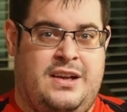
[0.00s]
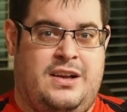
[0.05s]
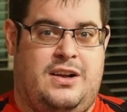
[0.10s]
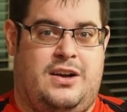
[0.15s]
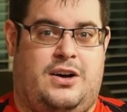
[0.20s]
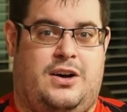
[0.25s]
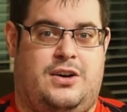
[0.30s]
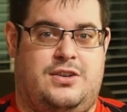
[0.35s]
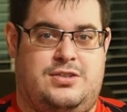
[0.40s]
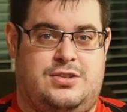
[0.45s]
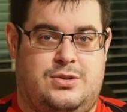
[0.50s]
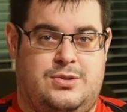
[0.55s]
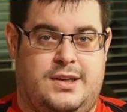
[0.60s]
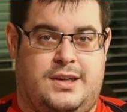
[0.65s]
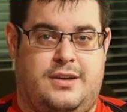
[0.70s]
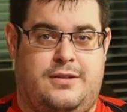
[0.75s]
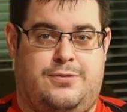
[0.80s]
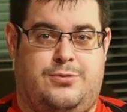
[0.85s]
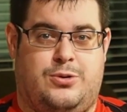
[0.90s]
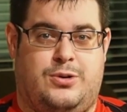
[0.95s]
Also
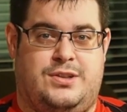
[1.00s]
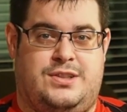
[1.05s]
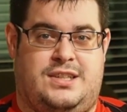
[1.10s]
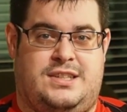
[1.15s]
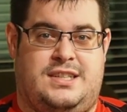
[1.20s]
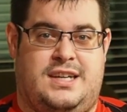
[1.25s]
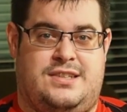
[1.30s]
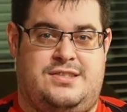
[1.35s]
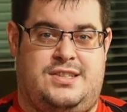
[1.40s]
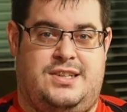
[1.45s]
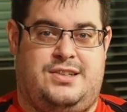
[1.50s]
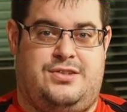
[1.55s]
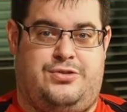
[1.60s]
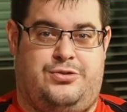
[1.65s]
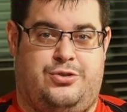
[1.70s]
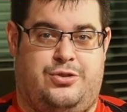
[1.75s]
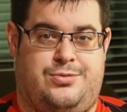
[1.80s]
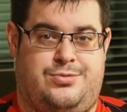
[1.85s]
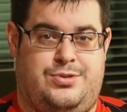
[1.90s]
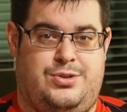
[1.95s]
looking forward to testing
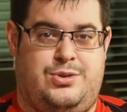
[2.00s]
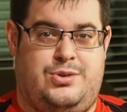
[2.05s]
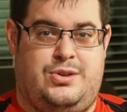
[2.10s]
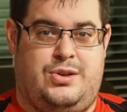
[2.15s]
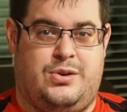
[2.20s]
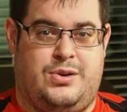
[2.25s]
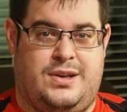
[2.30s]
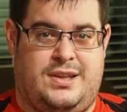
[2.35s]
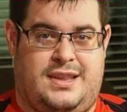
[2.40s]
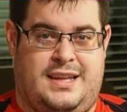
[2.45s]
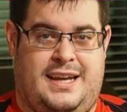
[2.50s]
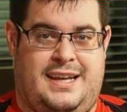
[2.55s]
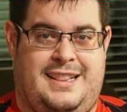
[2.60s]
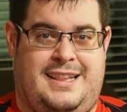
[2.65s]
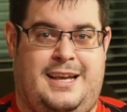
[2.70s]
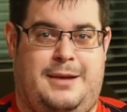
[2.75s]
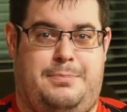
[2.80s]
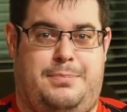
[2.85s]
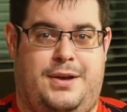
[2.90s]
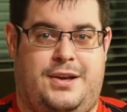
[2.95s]
Storm's new urethane,
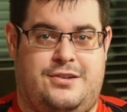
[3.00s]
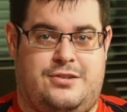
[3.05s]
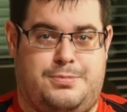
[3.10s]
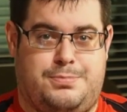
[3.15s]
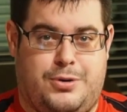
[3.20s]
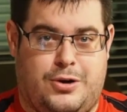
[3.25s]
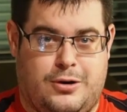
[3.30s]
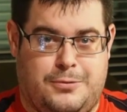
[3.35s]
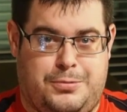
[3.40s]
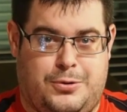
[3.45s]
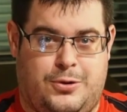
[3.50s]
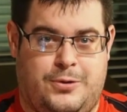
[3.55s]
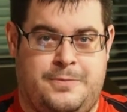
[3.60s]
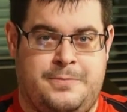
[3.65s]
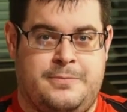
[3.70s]
the Pitch Purple.